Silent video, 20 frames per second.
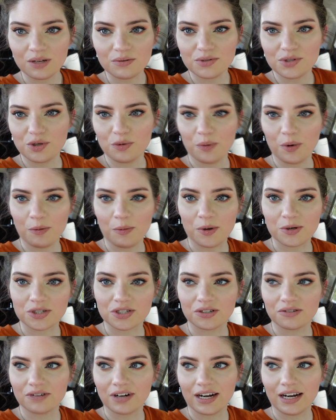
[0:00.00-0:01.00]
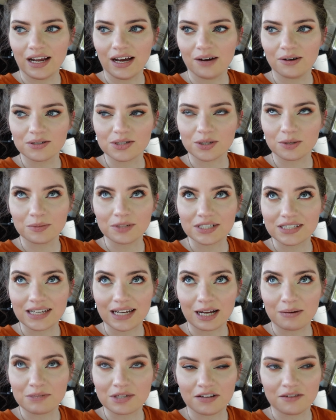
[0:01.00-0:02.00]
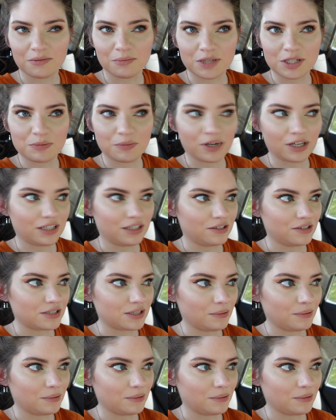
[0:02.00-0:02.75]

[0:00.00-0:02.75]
Super emotional right now. It's almost like I'm seven months pregnant or